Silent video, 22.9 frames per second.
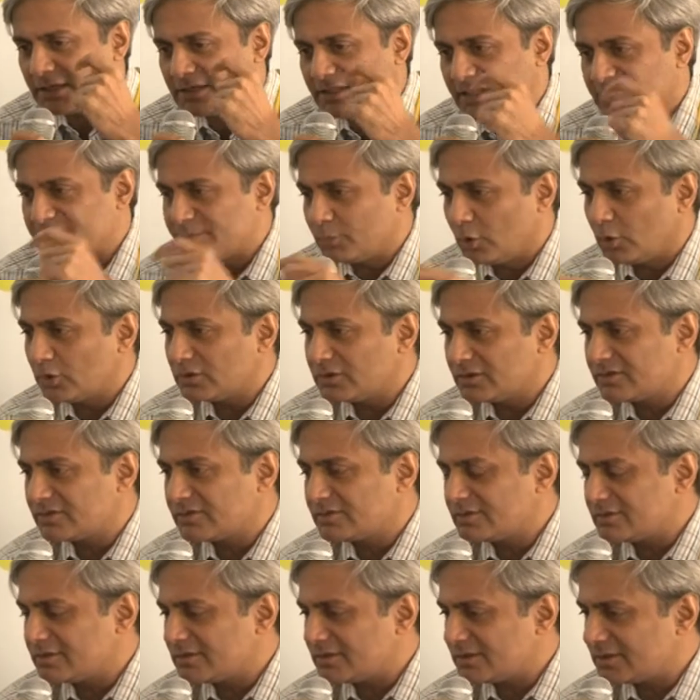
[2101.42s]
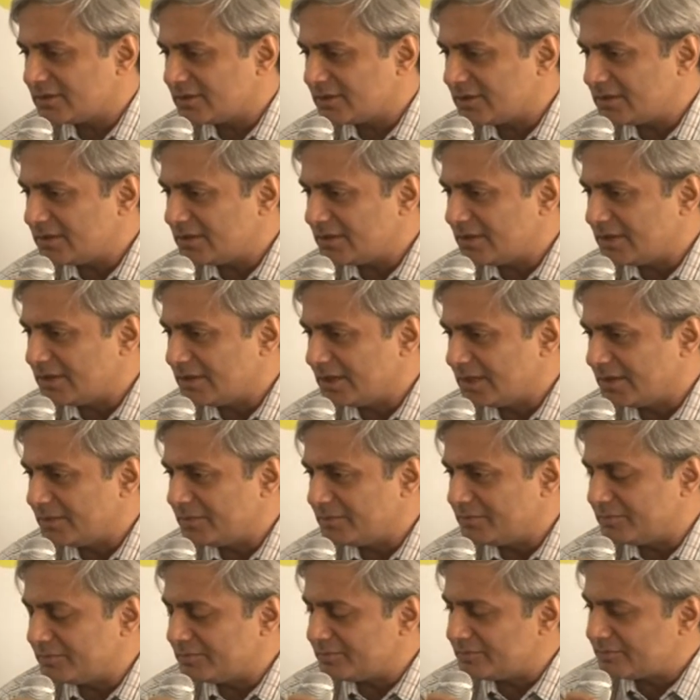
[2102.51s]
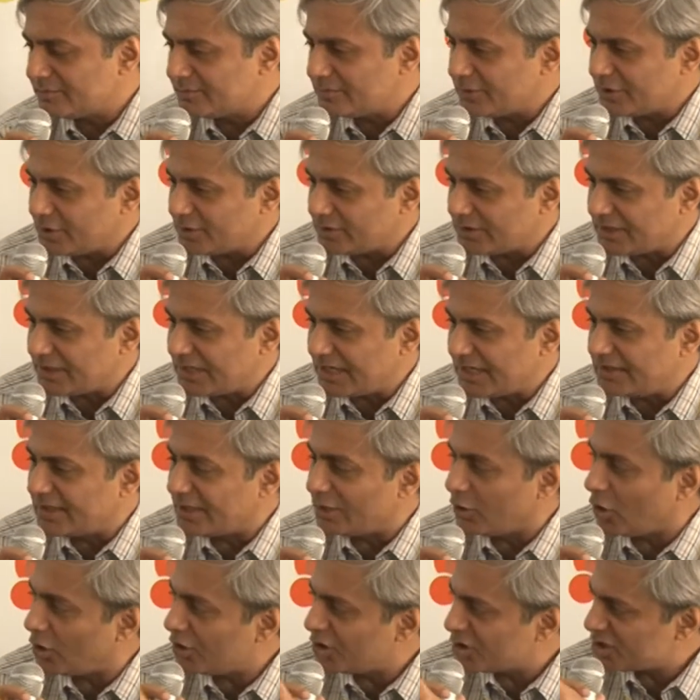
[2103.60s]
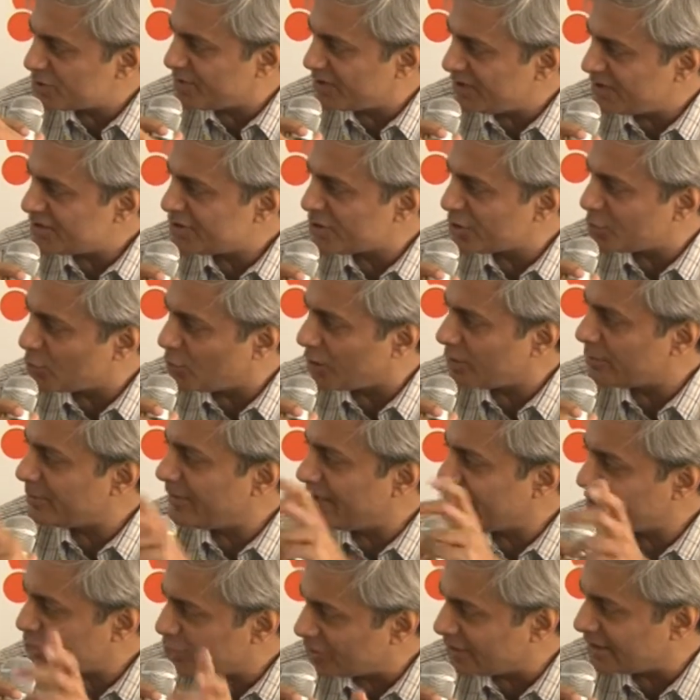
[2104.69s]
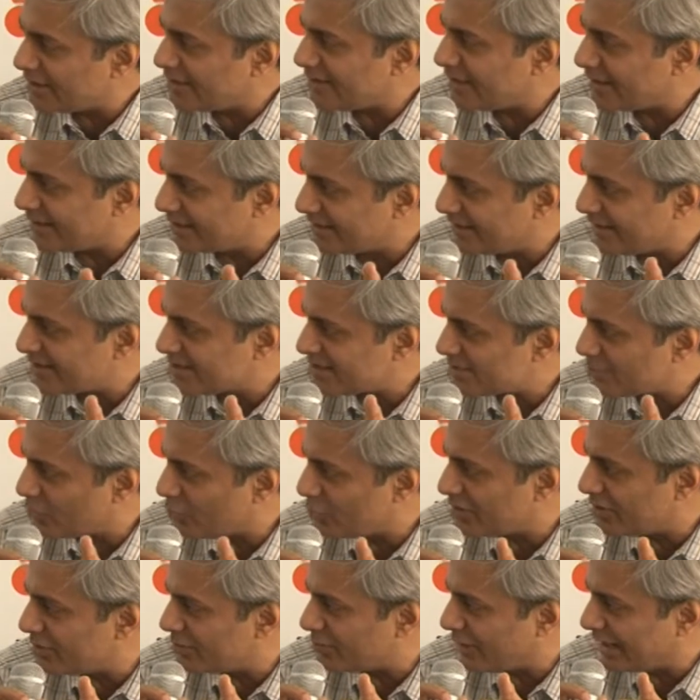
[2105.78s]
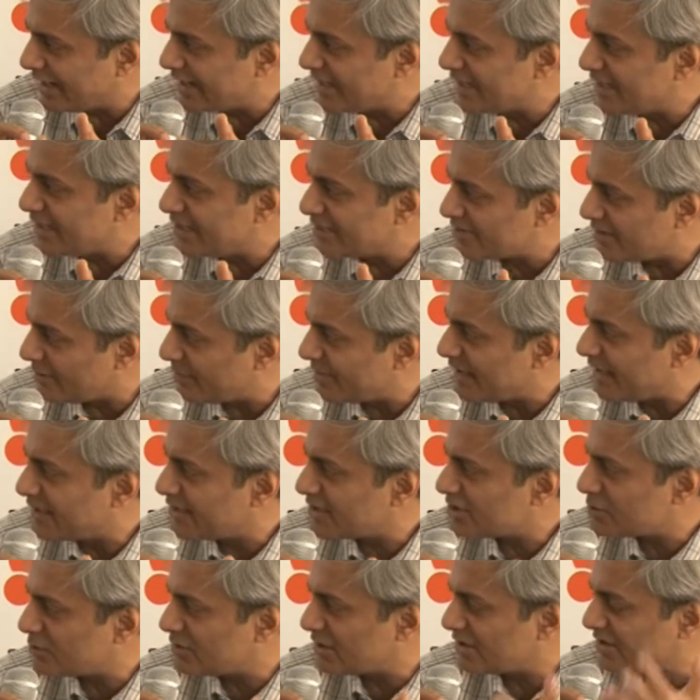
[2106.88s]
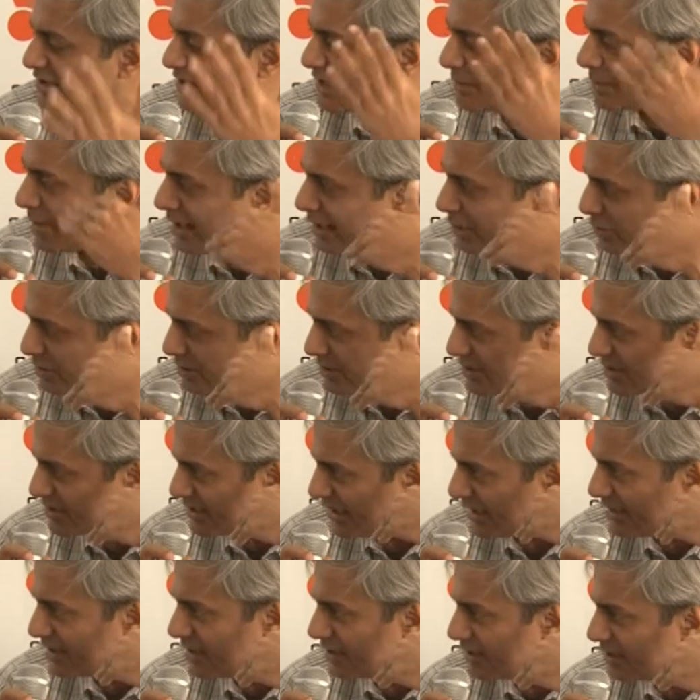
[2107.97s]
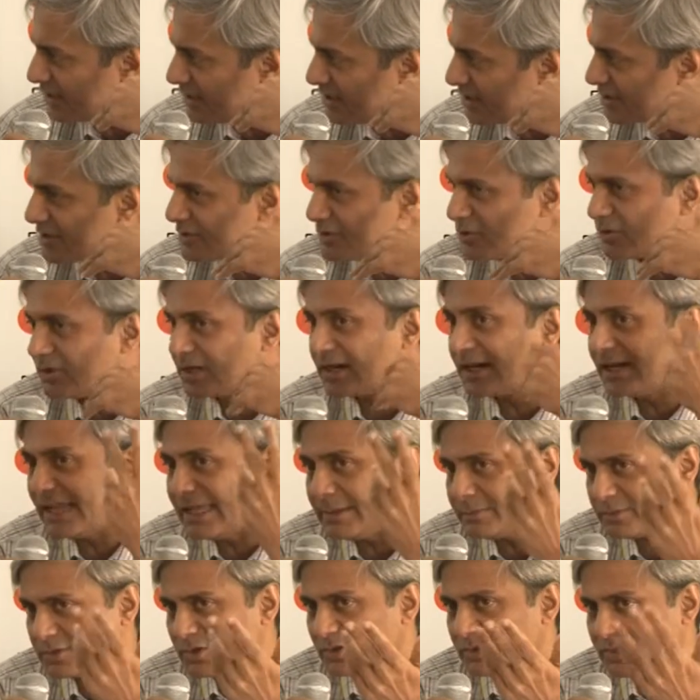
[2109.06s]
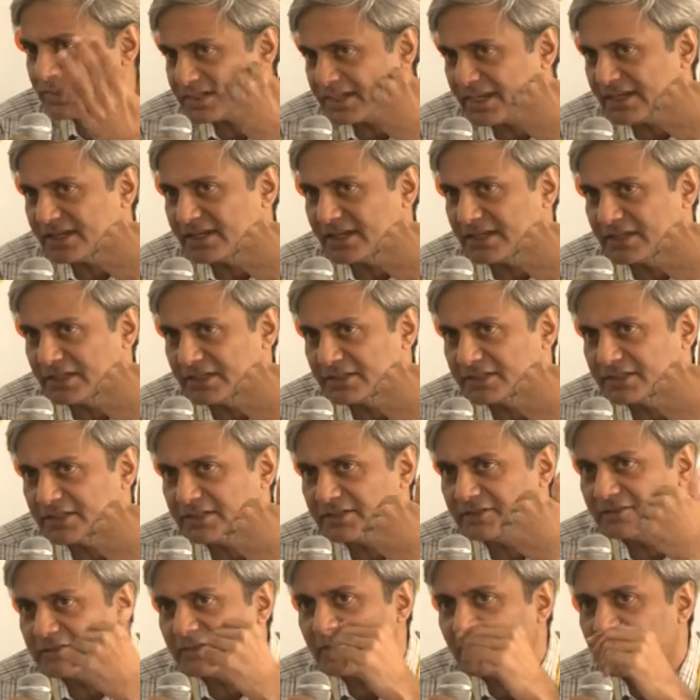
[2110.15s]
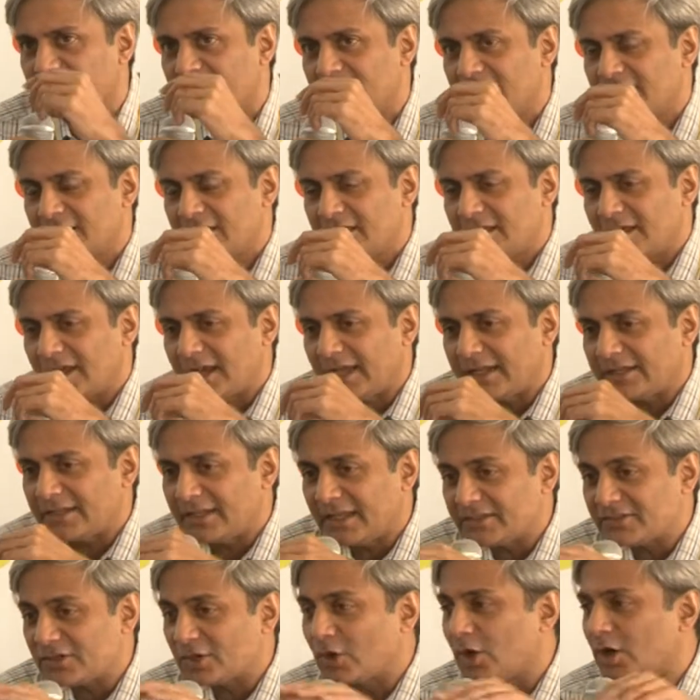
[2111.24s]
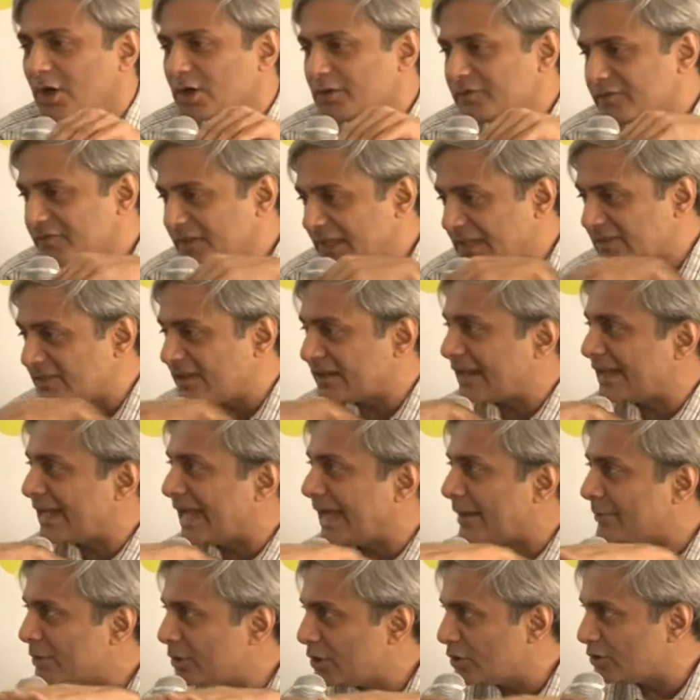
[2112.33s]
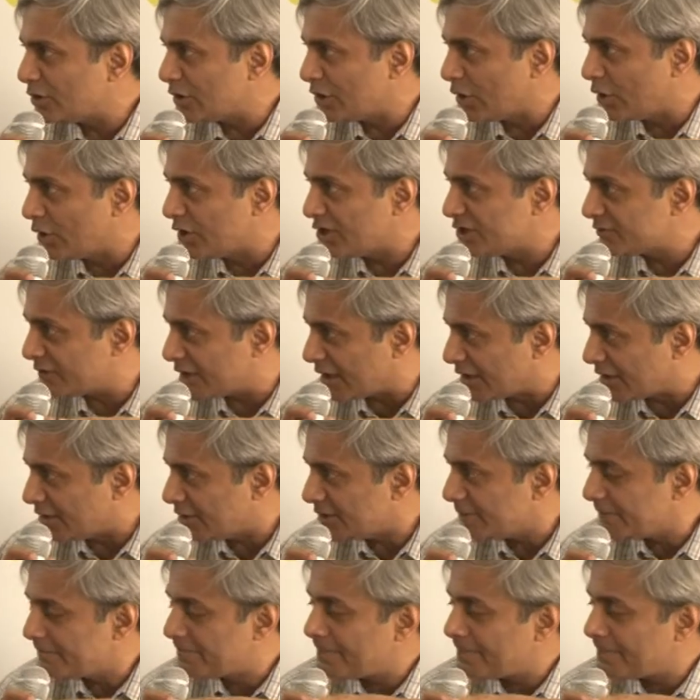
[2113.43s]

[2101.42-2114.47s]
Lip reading: There's both the knowledge piece. You want to make sure that that gets more widely disseminated so that the demand on the state increases, so the claims on the state can increase. And there's a lot of things that can happen on the knowledge front.